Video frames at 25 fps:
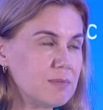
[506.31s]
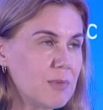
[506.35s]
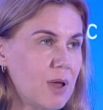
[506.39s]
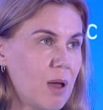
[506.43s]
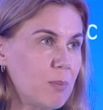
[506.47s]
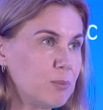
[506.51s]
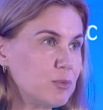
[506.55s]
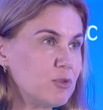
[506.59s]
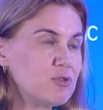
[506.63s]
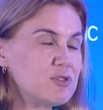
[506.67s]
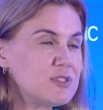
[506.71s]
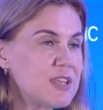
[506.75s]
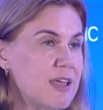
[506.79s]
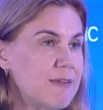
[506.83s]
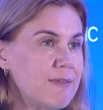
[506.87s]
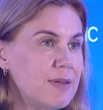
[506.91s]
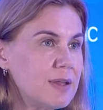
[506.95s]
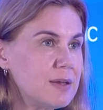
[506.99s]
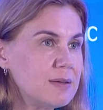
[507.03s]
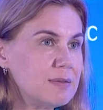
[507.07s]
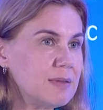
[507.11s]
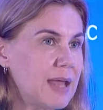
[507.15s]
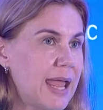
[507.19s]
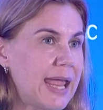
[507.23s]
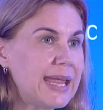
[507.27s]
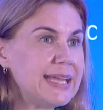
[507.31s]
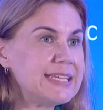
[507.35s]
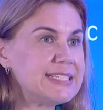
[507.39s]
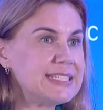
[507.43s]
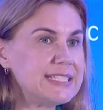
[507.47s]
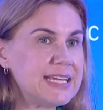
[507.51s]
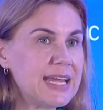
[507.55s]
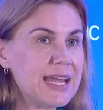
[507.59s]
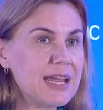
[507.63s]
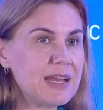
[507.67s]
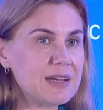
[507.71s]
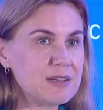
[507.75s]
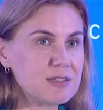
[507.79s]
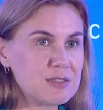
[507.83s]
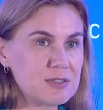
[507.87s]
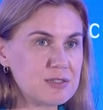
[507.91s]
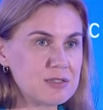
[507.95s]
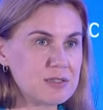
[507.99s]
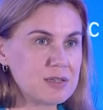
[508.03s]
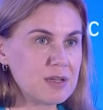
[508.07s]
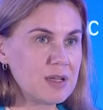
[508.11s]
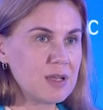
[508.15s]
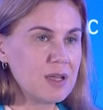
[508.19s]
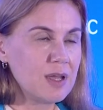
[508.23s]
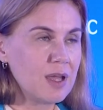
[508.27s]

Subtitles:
up to 7-8 years